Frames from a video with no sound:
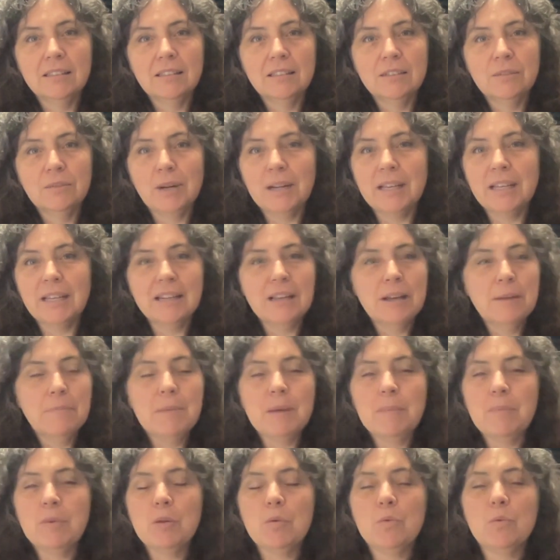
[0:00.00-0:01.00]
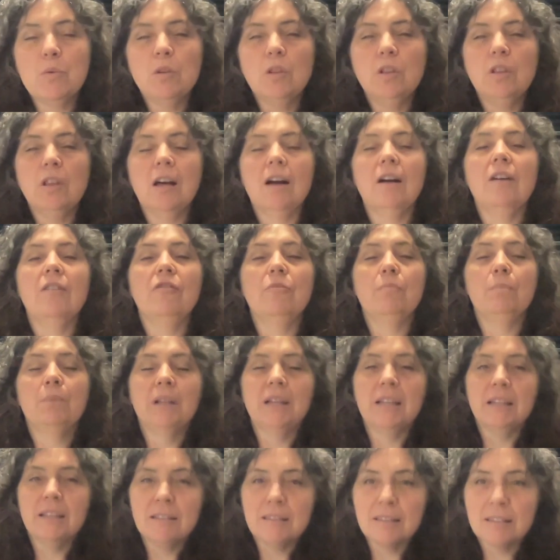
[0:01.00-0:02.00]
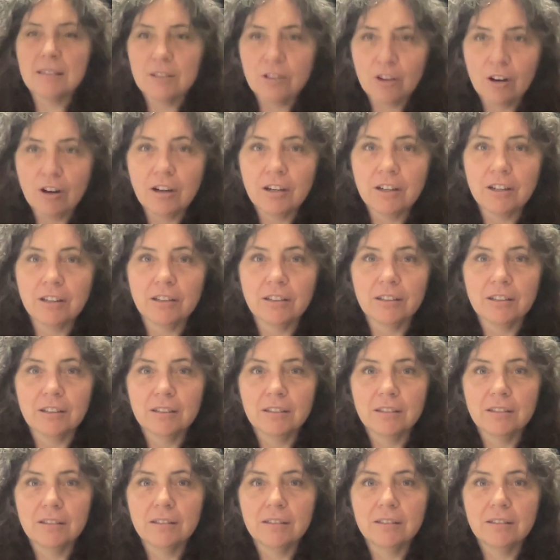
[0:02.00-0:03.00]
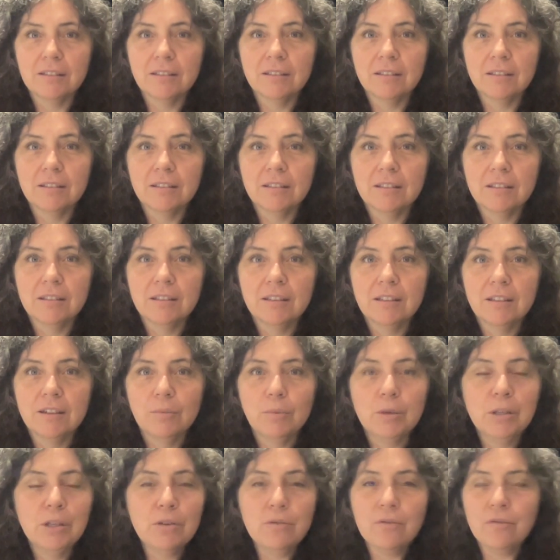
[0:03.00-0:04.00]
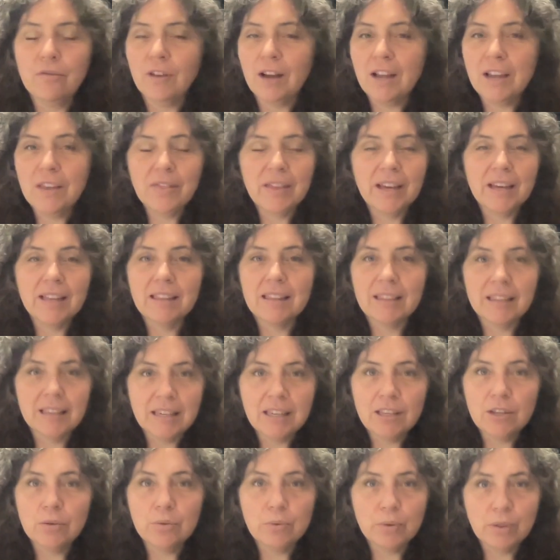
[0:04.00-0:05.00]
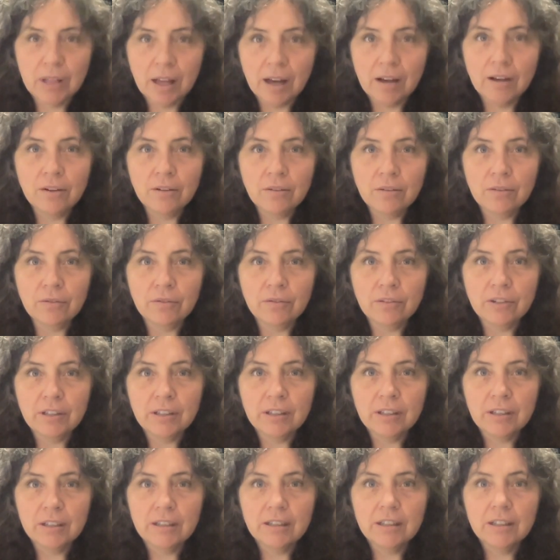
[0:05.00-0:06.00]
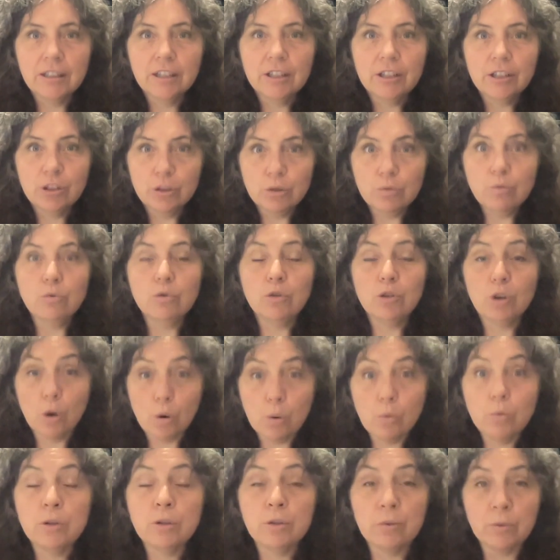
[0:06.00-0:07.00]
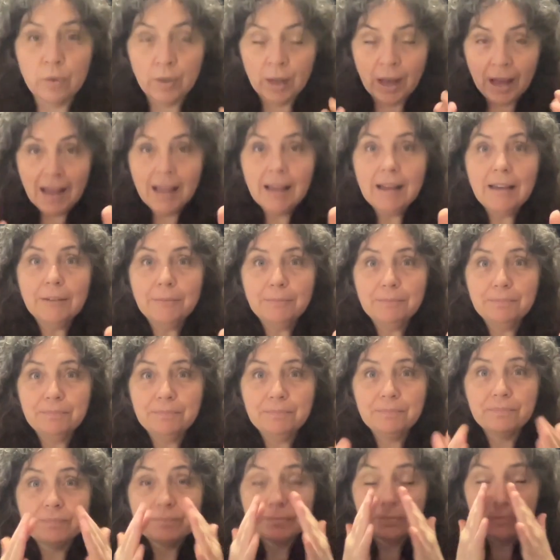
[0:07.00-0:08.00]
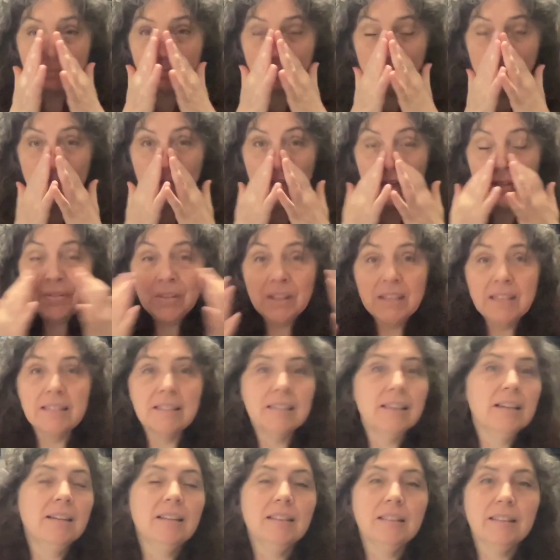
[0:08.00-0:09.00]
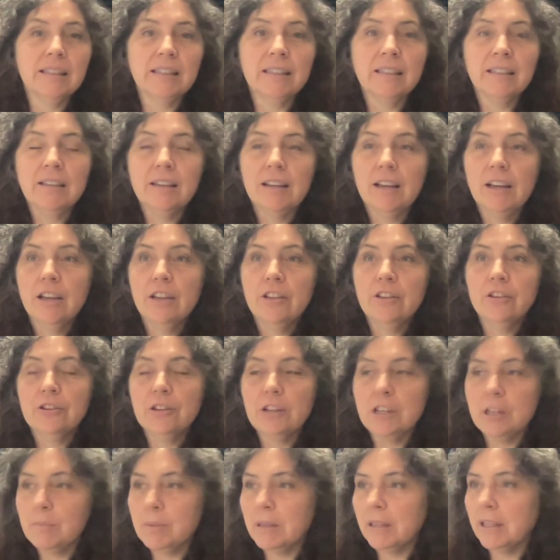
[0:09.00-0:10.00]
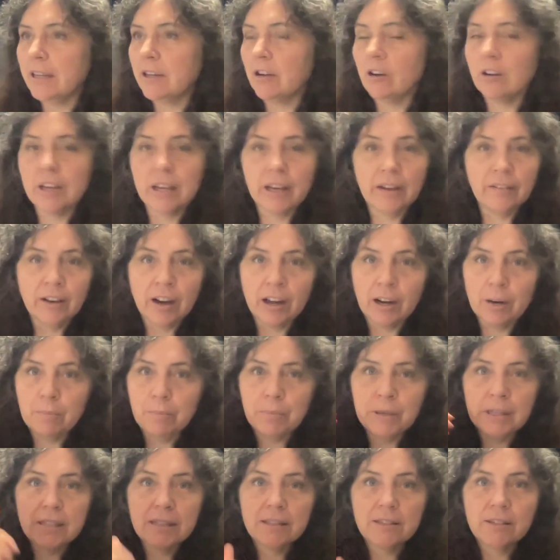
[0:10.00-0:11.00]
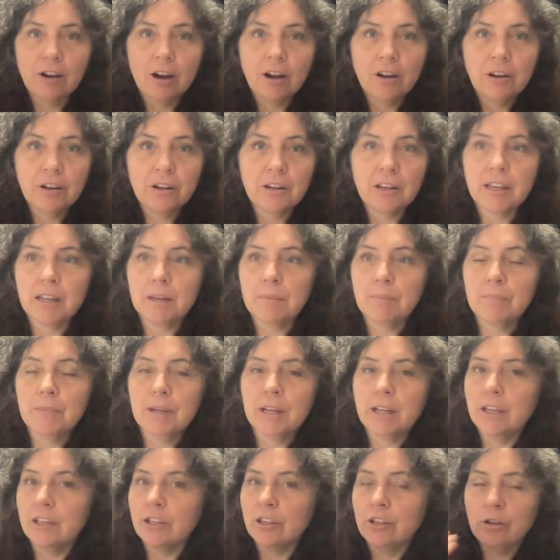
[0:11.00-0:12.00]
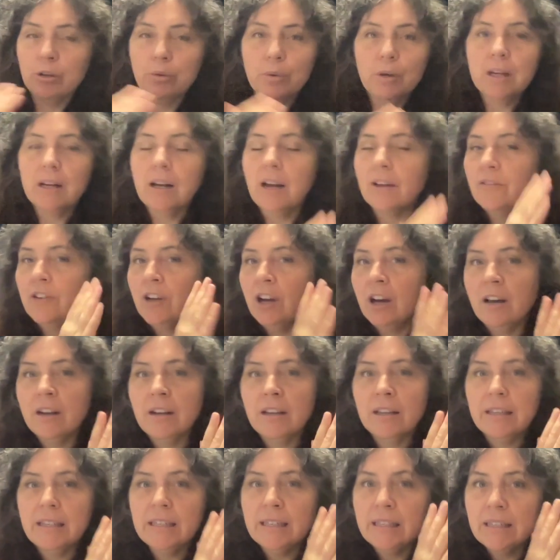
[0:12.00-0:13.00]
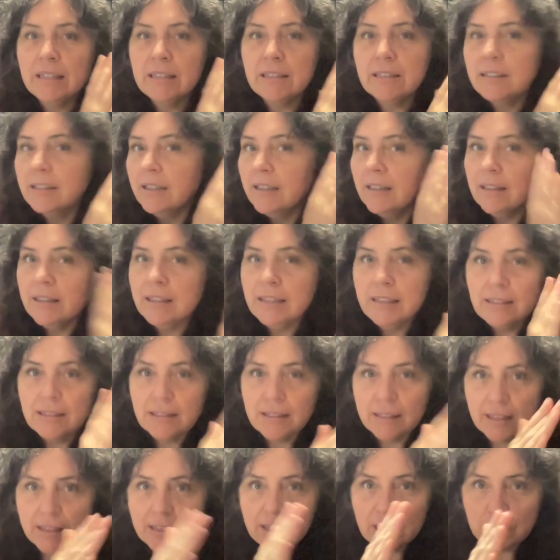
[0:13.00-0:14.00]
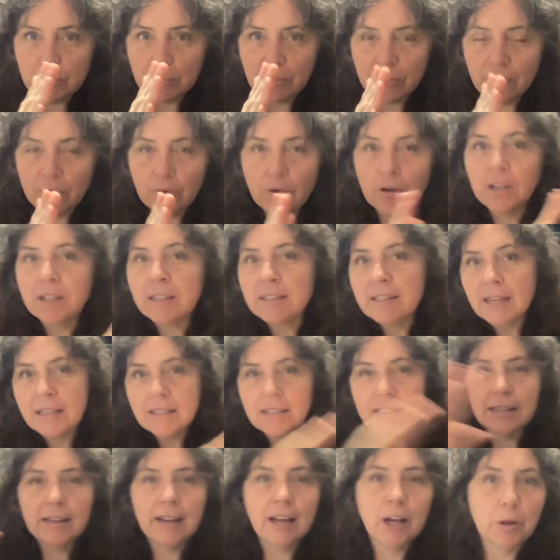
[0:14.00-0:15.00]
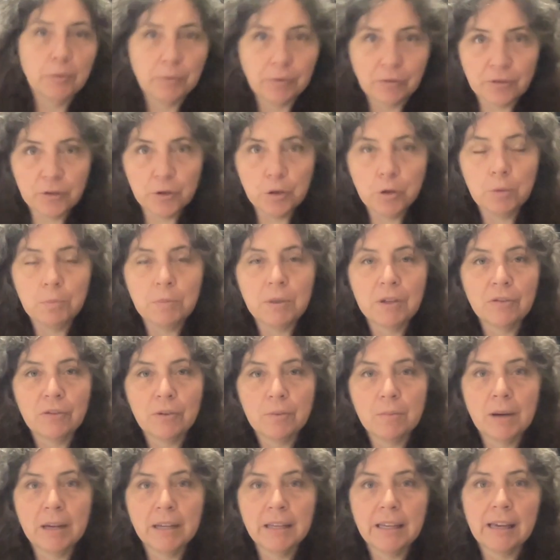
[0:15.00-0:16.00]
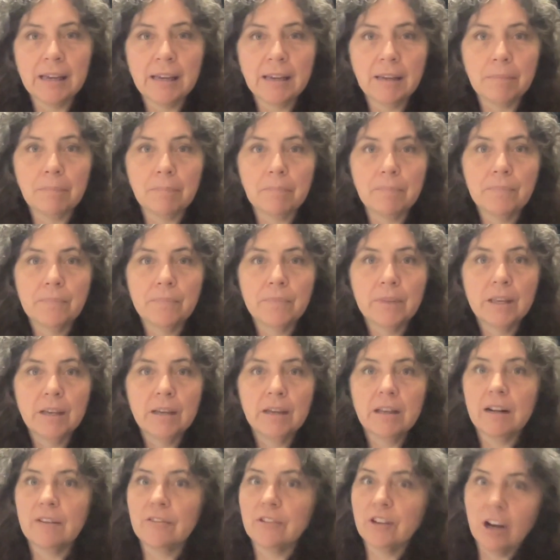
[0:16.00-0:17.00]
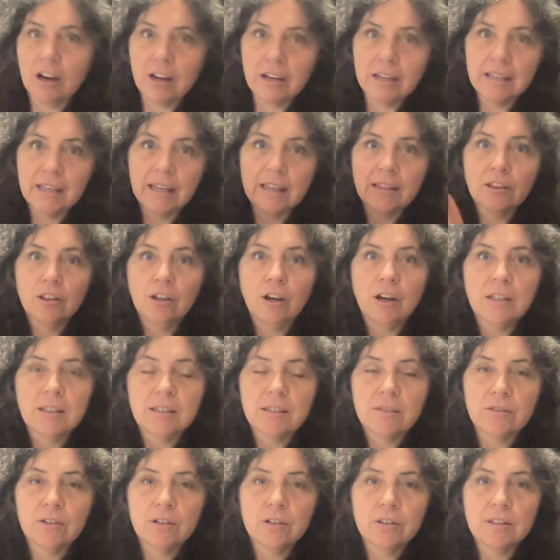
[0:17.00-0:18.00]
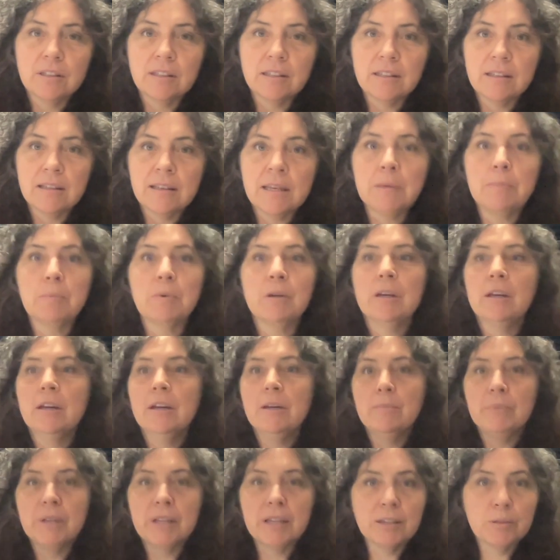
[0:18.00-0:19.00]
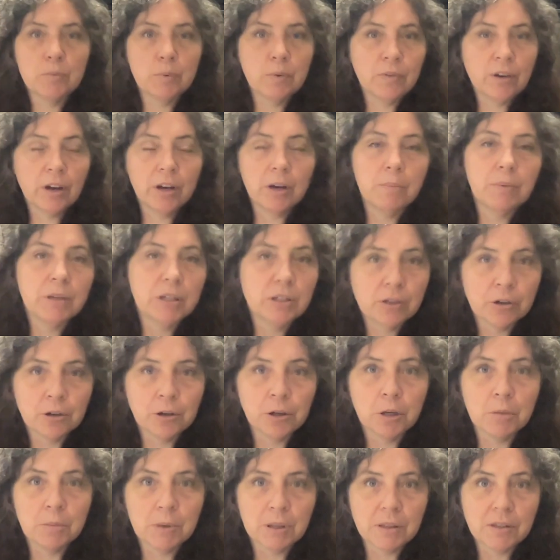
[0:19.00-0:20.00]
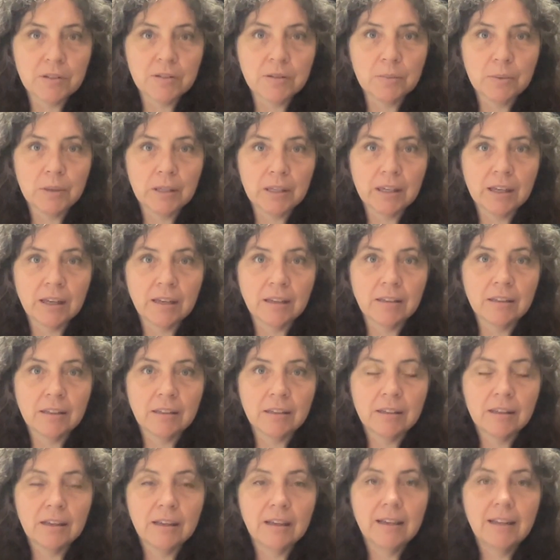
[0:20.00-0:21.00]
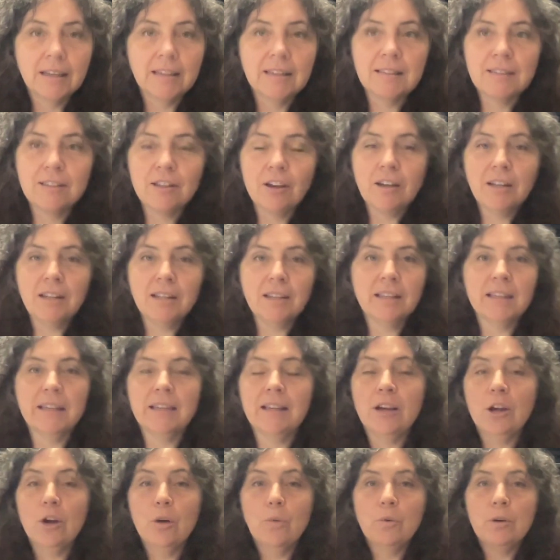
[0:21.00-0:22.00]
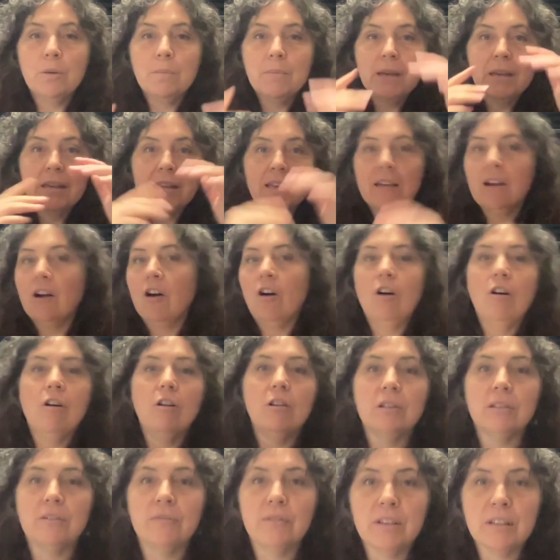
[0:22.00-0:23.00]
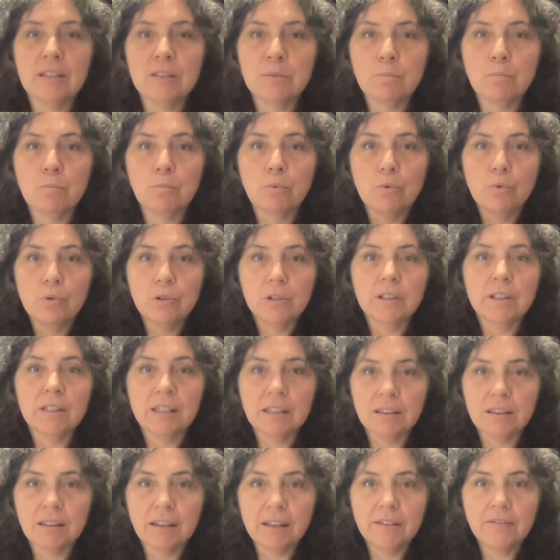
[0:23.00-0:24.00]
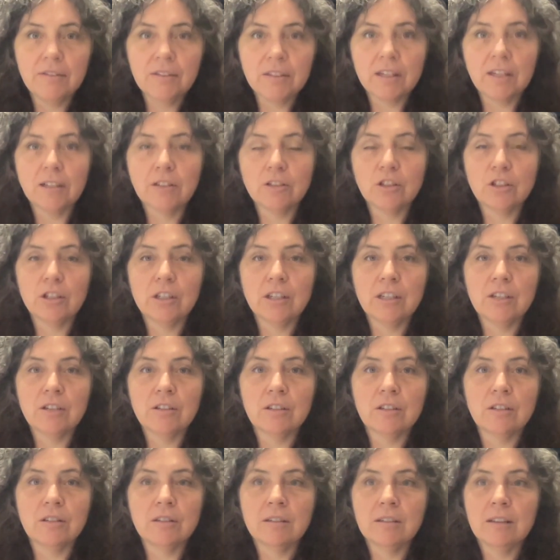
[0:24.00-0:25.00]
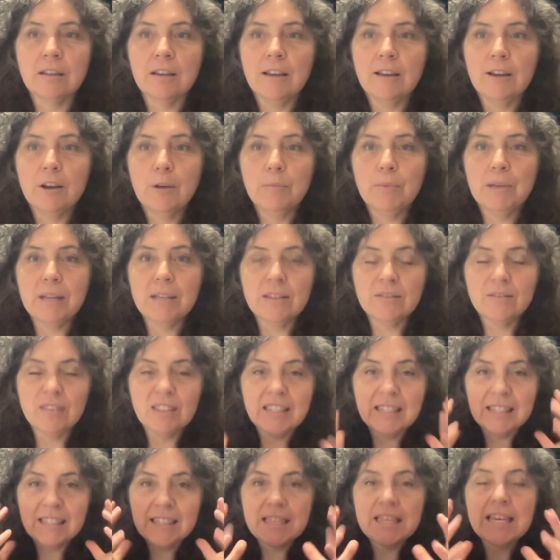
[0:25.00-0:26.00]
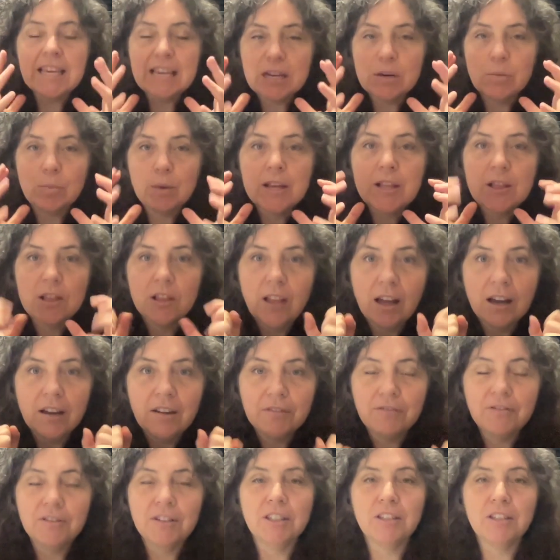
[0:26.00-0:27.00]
right? Maybe you love playing soccer. When you find that thing you love, you go do that. And then suddenly you're going to be like, okay, I've got a big soccer game. You know what? I've got to eat these things before because that's going to help fuel me for my game. And I've got to get lots of good sleep because we've got a big tournament this weekend. And suddenly we're making all of these brilliant lifestyle changes because of this thing we love to